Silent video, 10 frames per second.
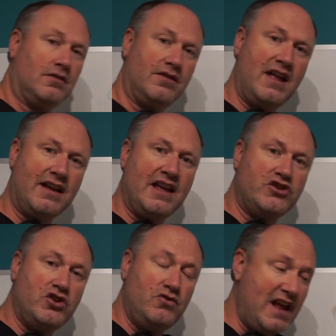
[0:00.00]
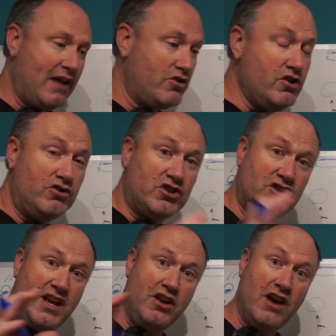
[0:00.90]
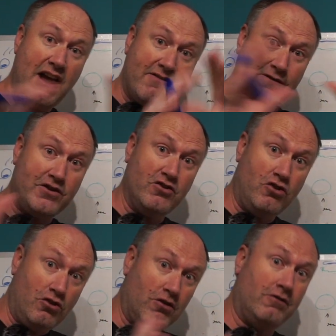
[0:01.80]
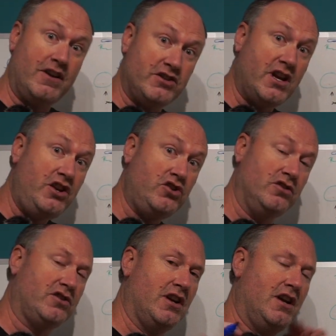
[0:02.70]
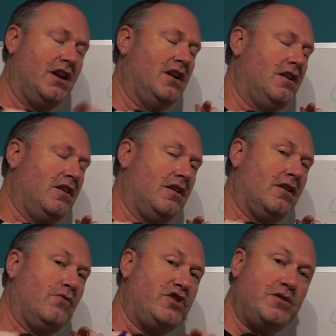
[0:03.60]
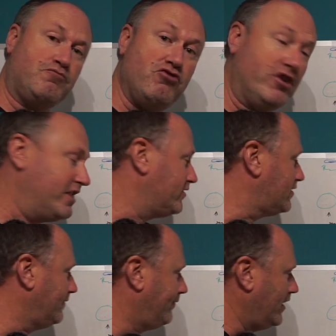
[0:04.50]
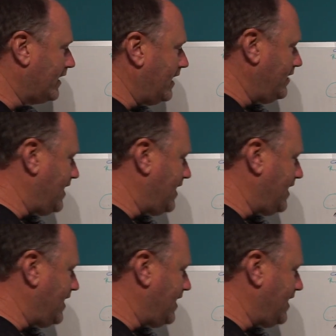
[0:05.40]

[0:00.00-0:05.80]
that gets you now used to seeing your aircraft in all orientations, which is brilliant. Okay,